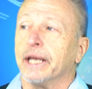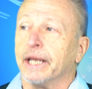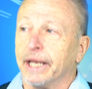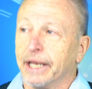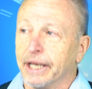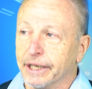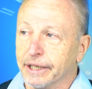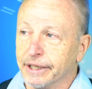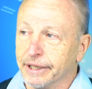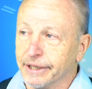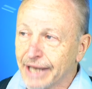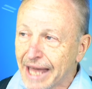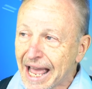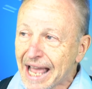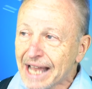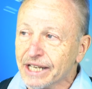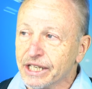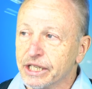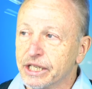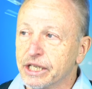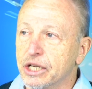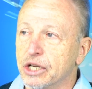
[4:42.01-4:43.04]
In
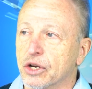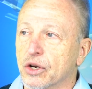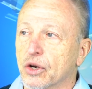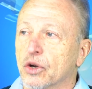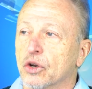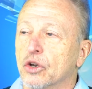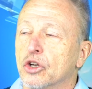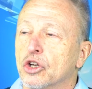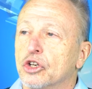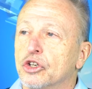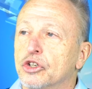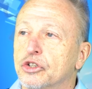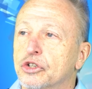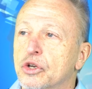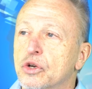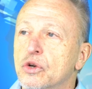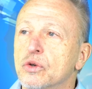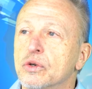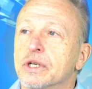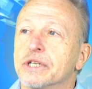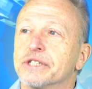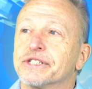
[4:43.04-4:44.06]
that year,
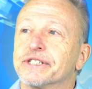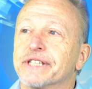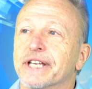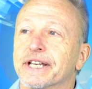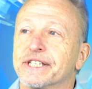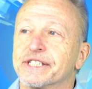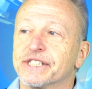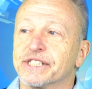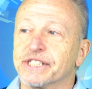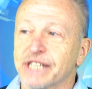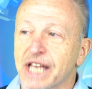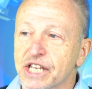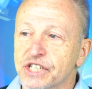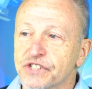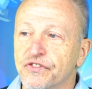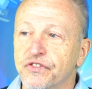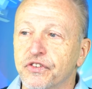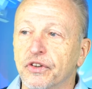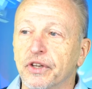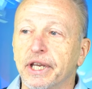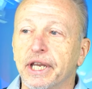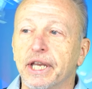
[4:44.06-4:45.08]
Newt
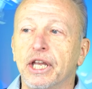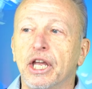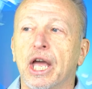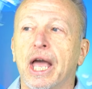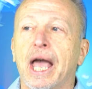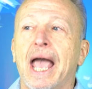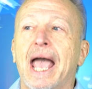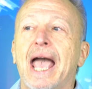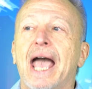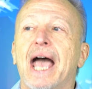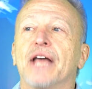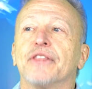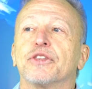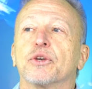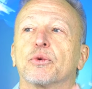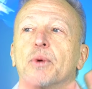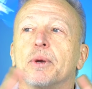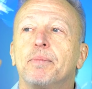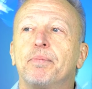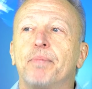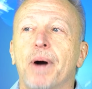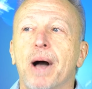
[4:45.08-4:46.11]
successfully had the
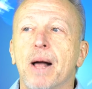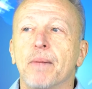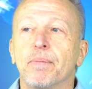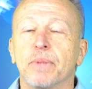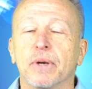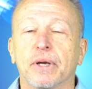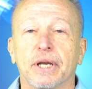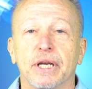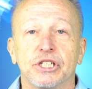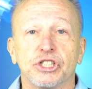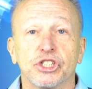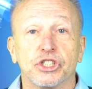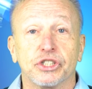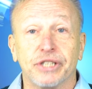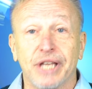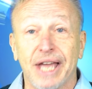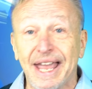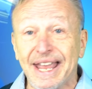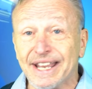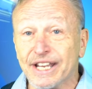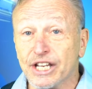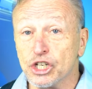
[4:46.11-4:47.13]
Republicans
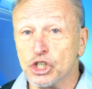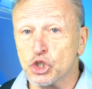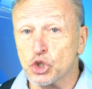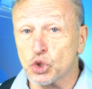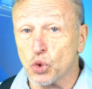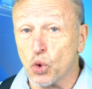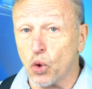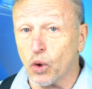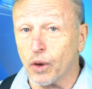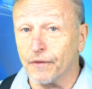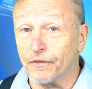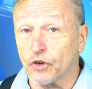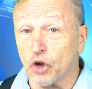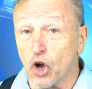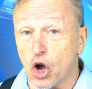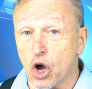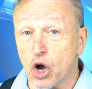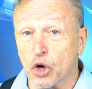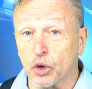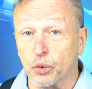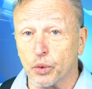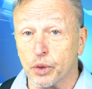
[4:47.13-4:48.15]
take control of
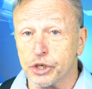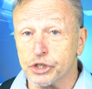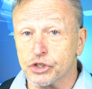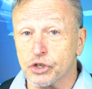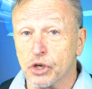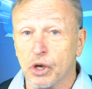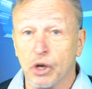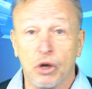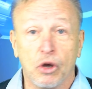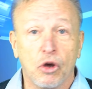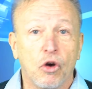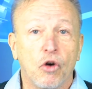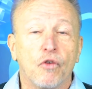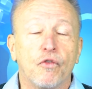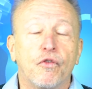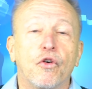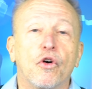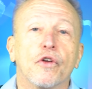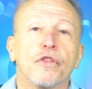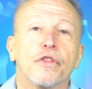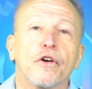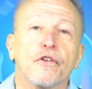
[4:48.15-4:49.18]
Congress
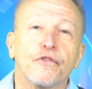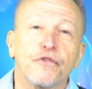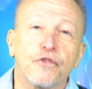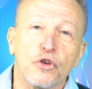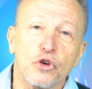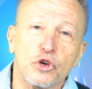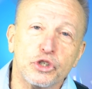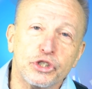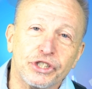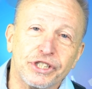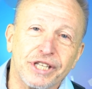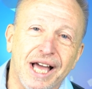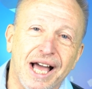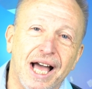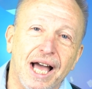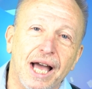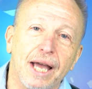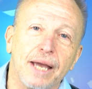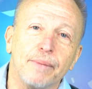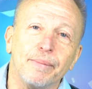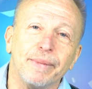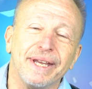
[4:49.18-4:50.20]
for the first
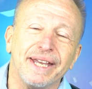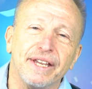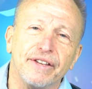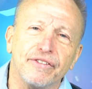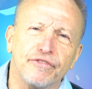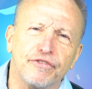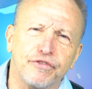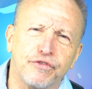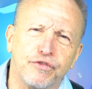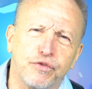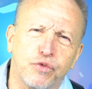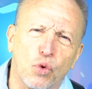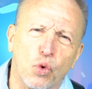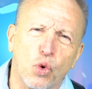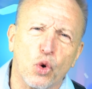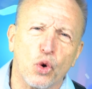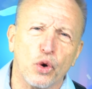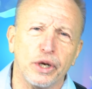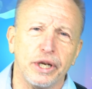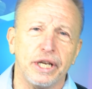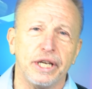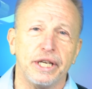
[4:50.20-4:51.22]
time in
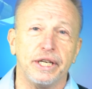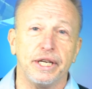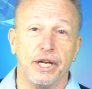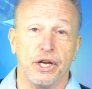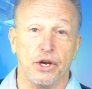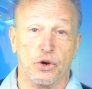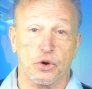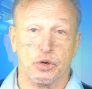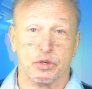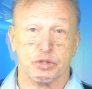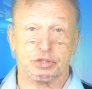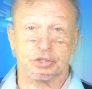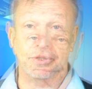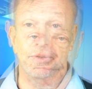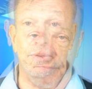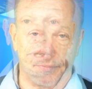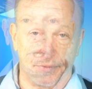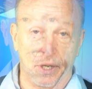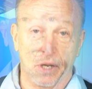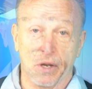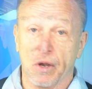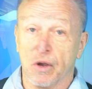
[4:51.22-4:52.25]
40 years.
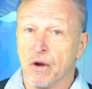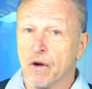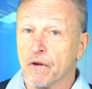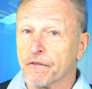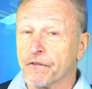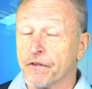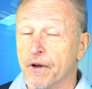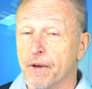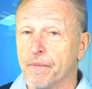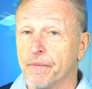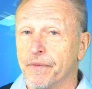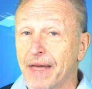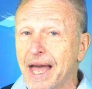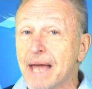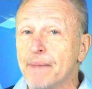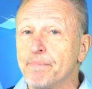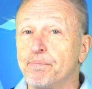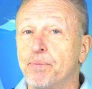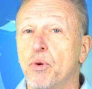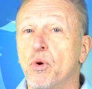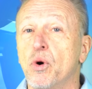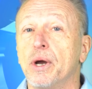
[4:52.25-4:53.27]
From
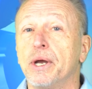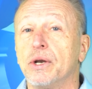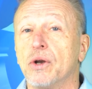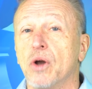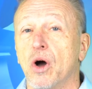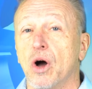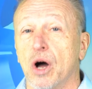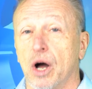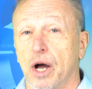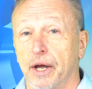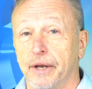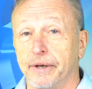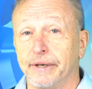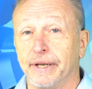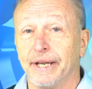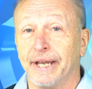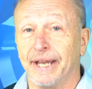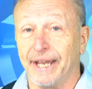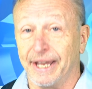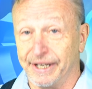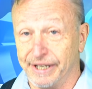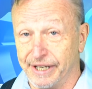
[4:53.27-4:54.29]
that point on,
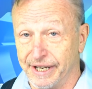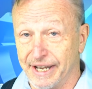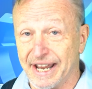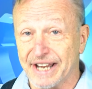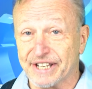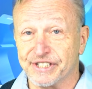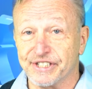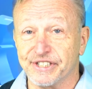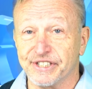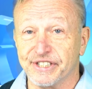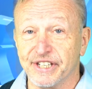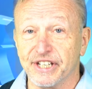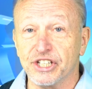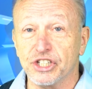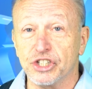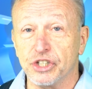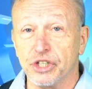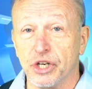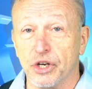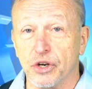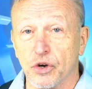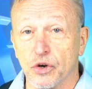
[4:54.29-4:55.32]
in the next 6
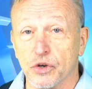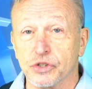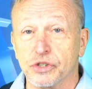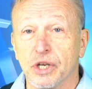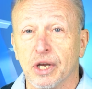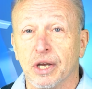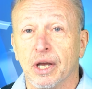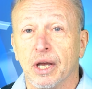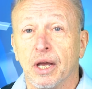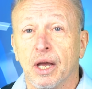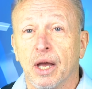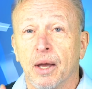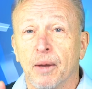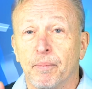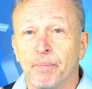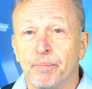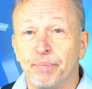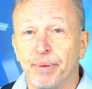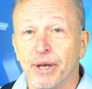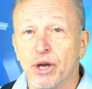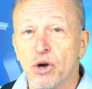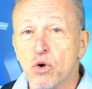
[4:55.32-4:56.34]
years,
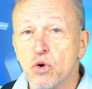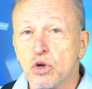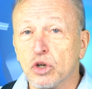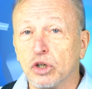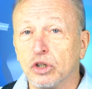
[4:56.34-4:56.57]
Bill